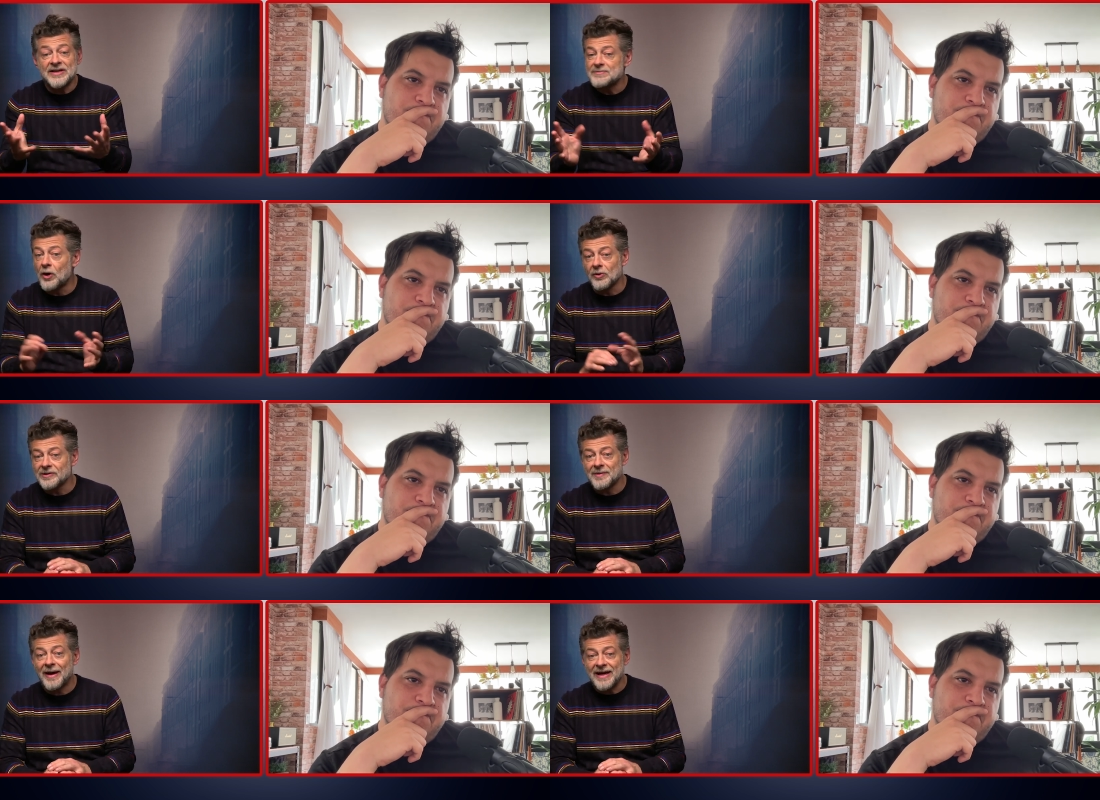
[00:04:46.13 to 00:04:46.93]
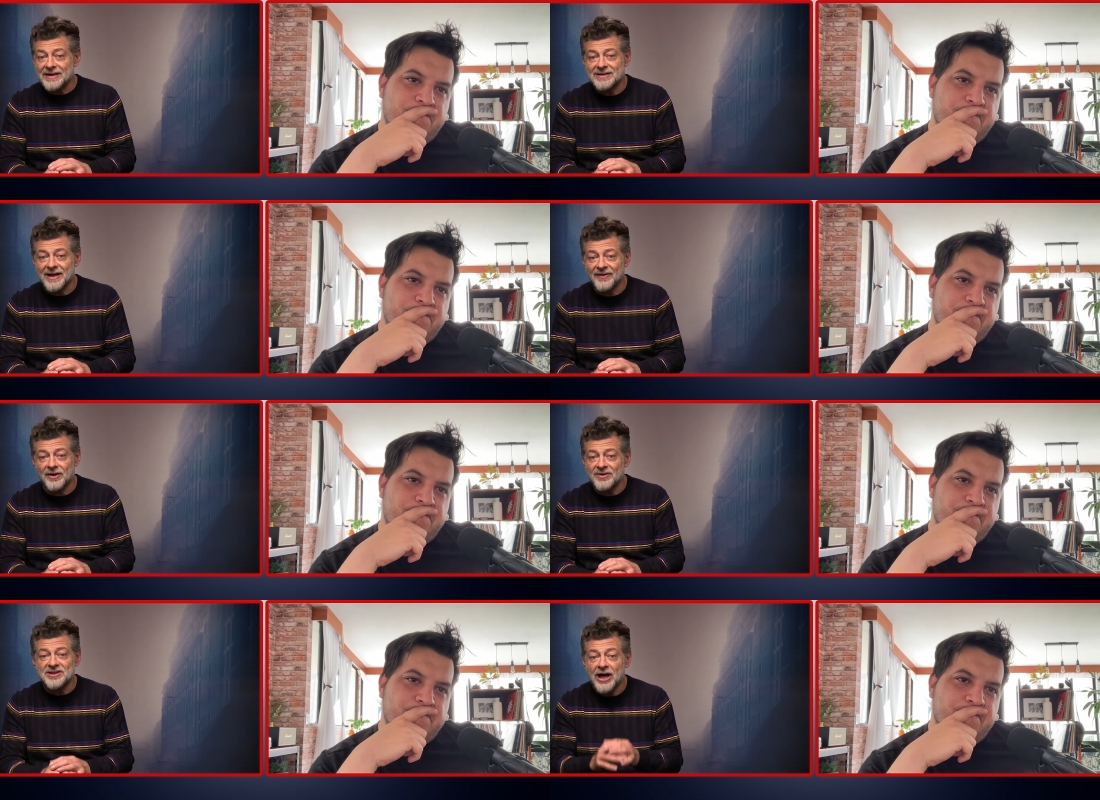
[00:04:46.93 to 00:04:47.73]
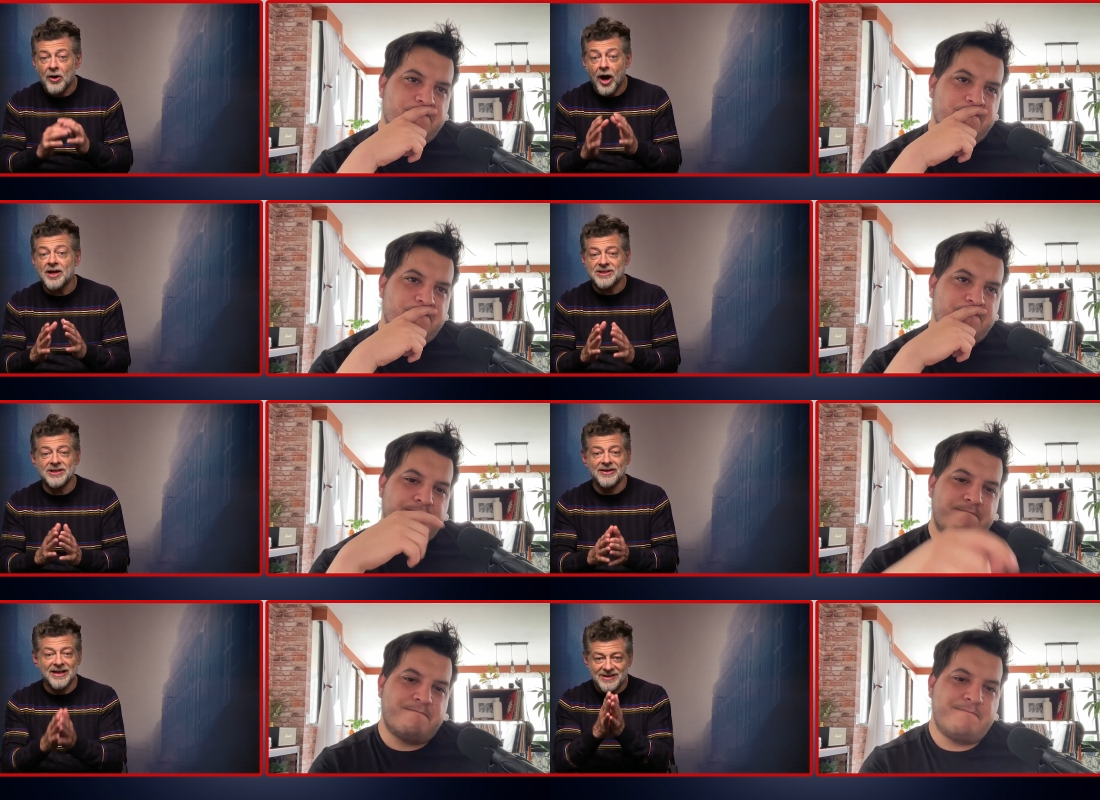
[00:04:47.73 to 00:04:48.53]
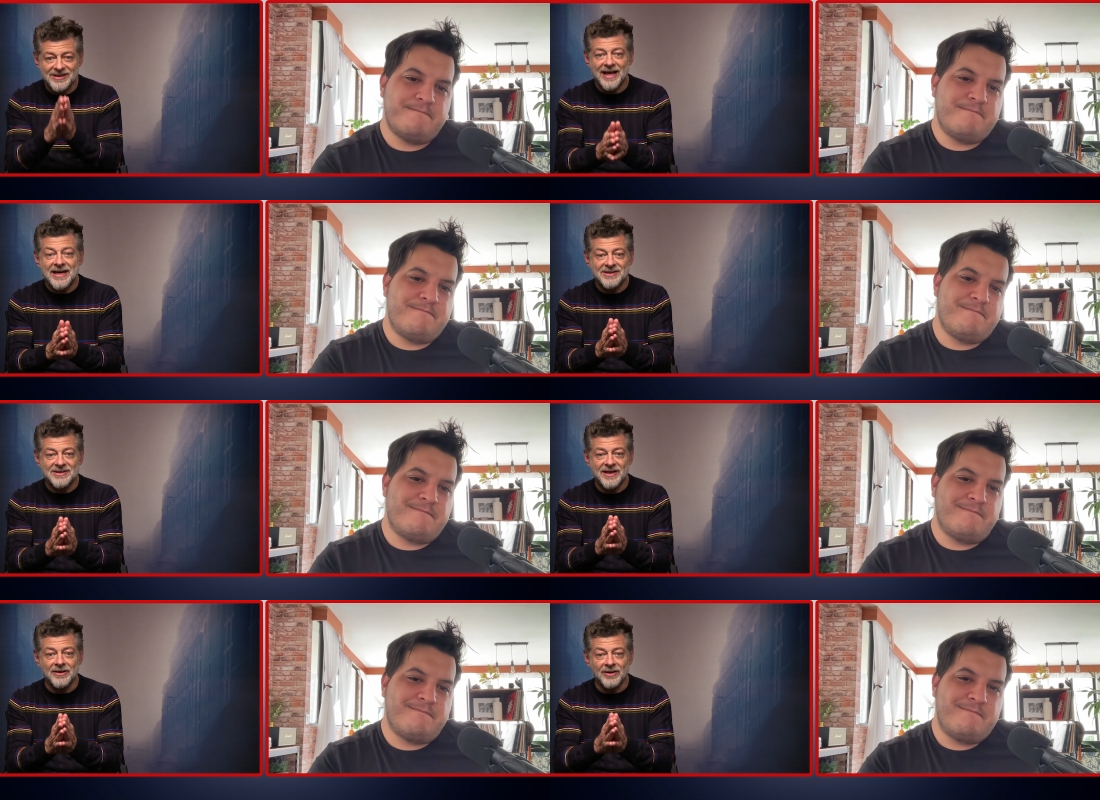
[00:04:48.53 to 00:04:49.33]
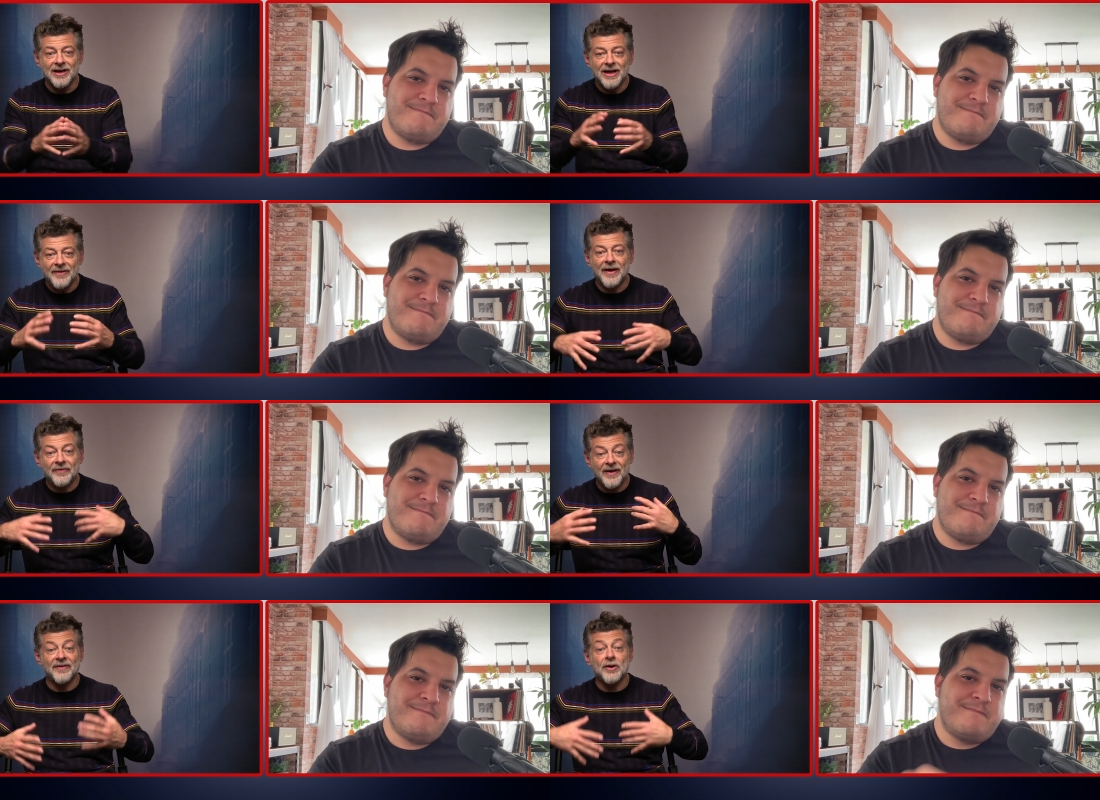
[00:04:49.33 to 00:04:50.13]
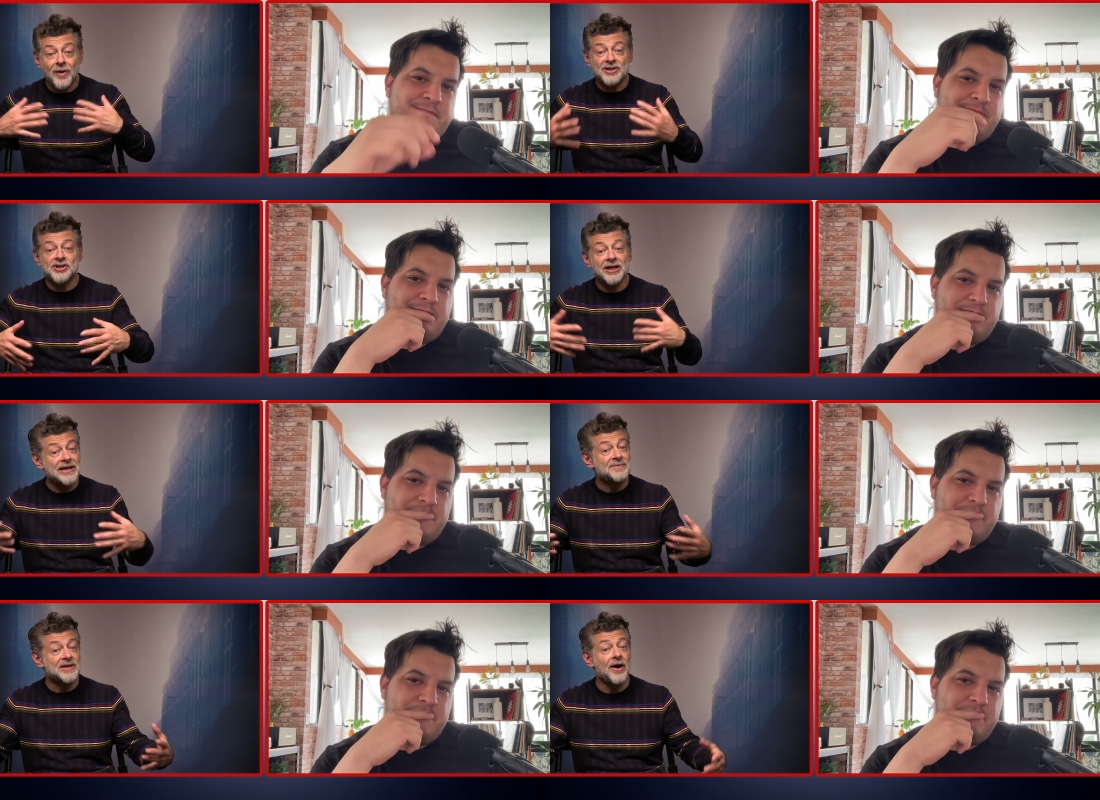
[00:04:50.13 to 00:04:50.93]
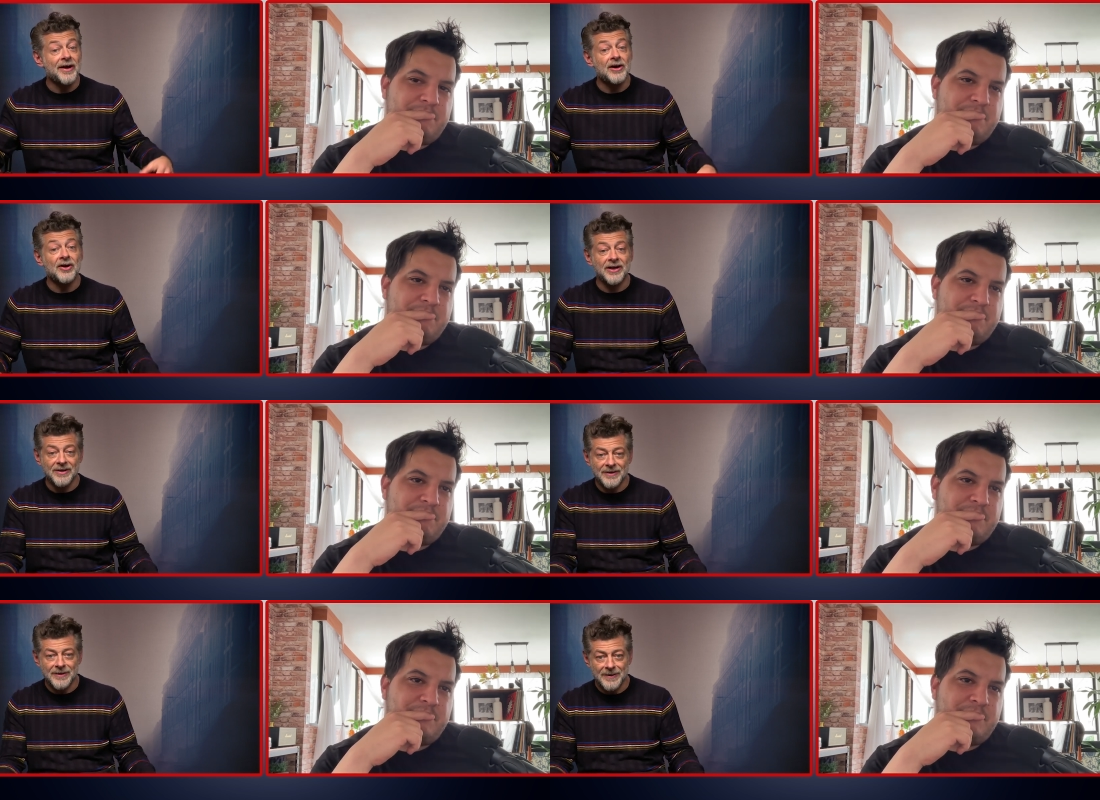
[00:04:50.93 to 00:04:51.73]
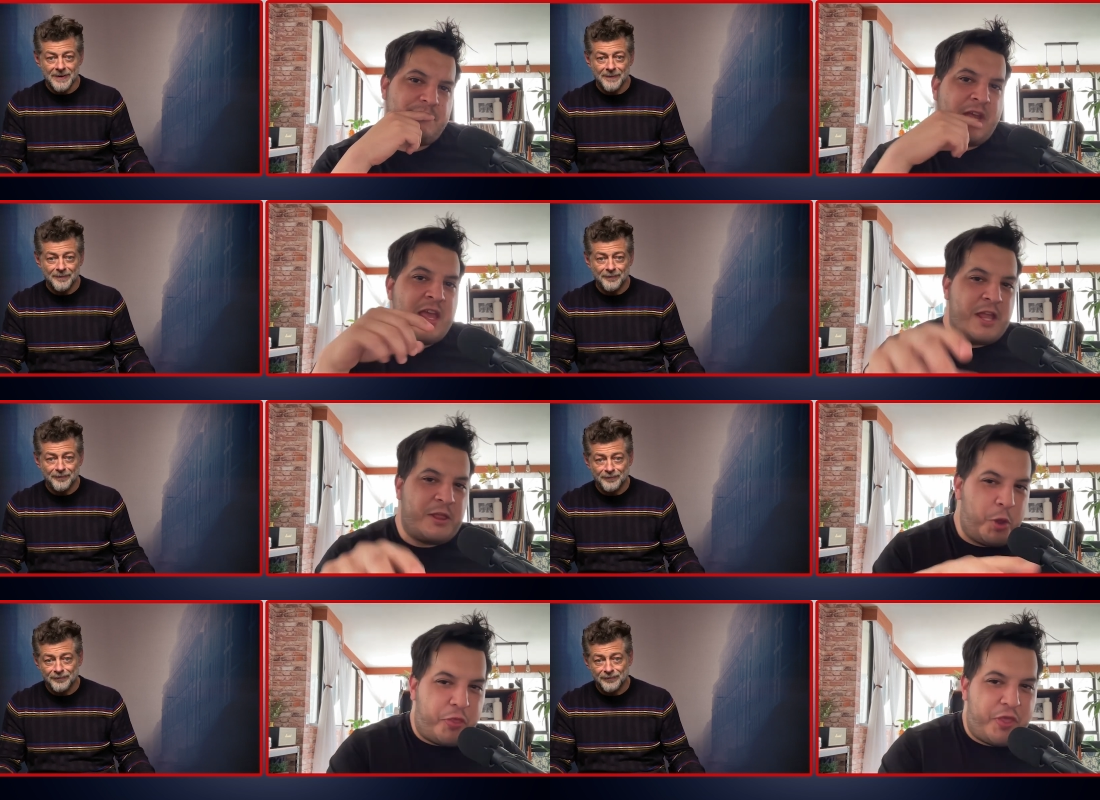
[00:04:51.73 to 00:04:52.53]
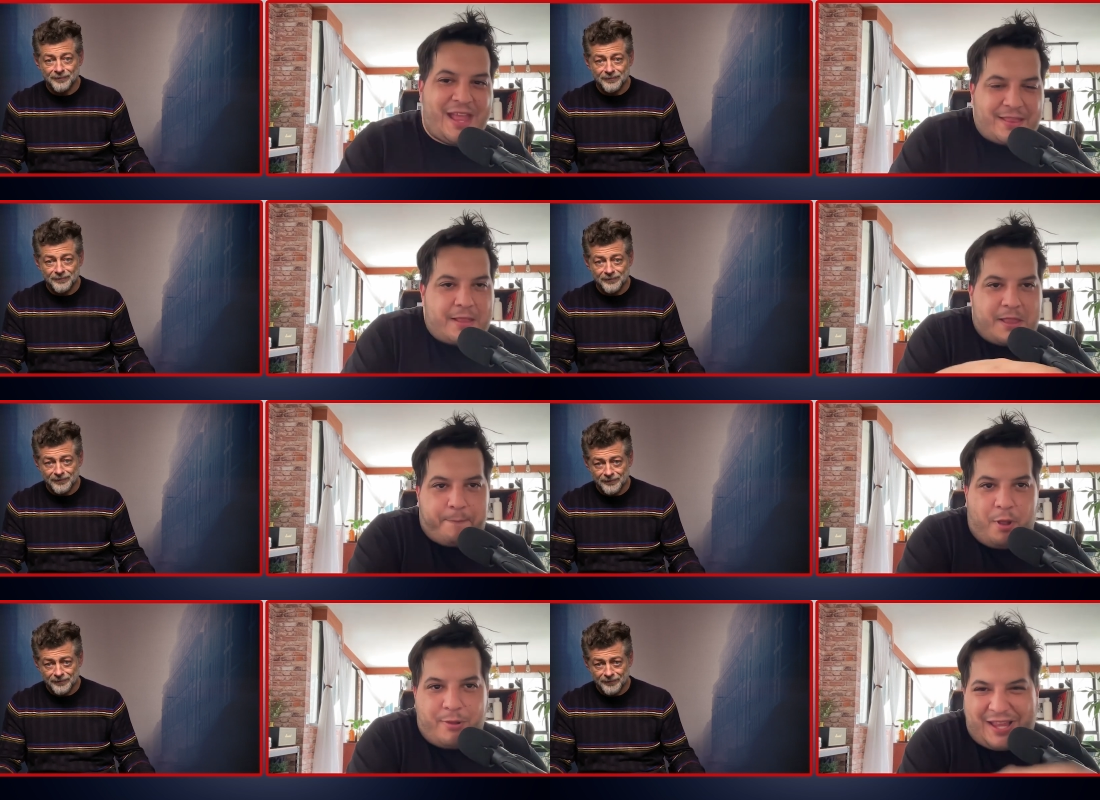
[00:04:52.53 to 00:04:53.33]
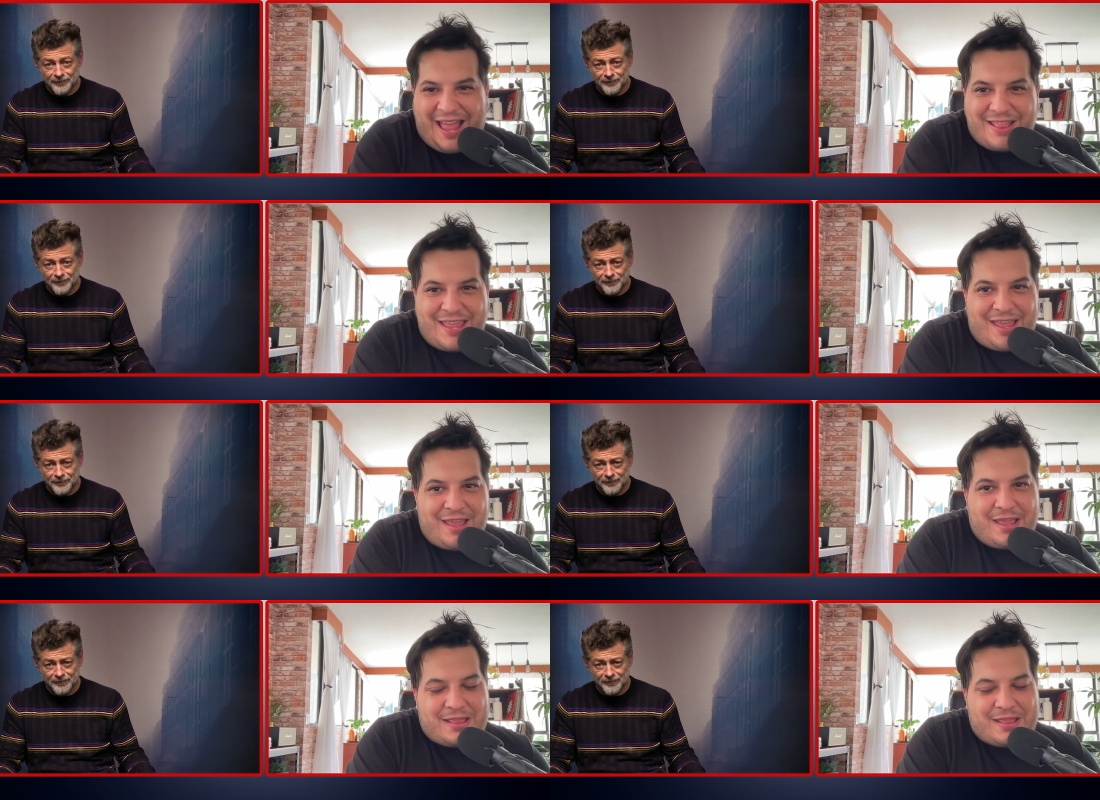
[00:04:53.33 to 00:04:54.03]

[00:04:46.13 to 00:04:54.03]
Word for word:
Speaker 1: of these moral debates. That there is no answer that stays still. That
Speaker 2: that the question keeps going on. Do you think that the, the public and the